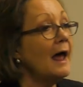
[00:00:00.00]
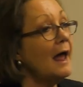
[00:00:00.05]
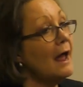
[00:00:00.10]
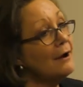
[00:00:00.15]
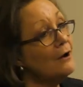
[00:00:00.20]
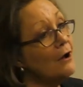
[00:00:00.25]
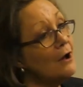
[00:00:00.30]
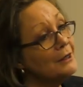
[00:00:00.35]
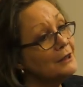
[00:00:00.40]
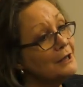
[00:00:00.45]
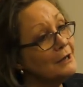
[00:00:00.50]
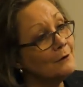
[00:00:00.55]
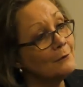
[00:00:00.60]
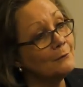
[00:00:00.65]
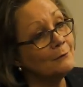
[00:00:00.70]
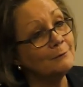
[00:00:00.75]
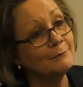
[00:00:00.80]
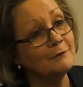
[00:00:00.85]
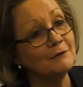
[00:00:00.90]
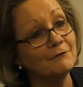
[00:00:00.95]
And I think it
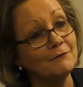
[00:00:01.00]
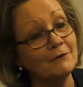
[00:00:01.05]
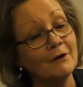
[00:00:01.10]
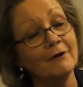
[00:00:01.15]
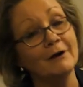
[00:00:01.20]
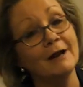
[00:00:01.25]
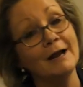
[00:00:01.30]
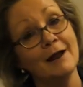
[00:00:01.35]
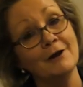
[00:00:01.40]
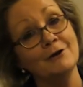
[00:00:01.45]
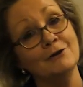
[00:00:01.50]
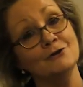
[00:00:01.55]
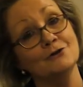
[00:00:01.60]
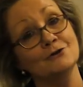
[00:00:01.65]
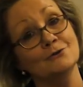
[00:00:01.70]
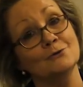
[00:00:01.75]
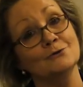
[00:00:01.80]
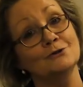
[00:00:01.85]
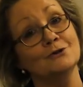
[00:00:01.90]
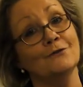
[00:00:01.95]
would be very
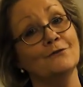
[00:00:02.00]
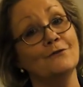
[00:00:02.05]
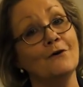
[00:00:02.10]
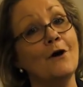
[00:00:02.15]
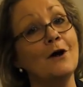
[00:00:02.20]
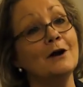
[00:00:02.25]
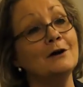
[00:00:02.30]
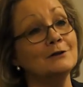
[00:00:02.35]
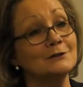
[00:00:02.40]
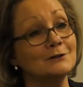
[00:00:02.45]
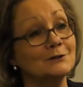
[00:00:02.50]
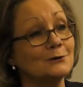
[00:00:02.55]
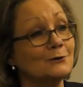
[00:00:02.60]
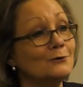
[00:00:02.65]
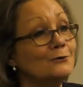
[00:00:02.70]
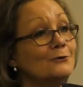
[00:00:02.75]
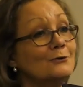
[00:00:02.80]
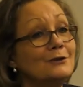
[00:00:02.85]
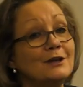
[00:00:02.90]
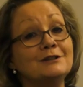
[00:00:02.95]
unusual to find a
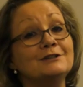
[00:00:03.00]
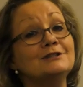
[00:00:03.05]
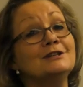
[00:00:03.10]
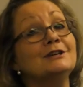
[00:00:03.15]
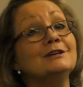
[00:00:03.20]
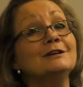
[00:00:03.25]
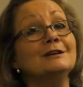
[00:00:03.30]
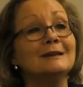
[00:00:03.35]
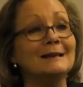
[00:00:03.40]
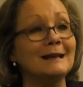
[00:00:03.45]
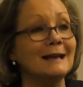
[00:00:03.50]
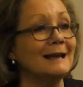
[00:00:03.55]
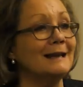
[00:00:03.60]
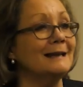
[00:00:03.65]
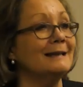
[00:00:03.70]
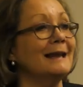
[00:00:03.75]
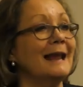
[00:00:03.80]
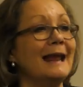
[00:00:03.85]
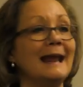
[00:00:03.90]
school that didn't need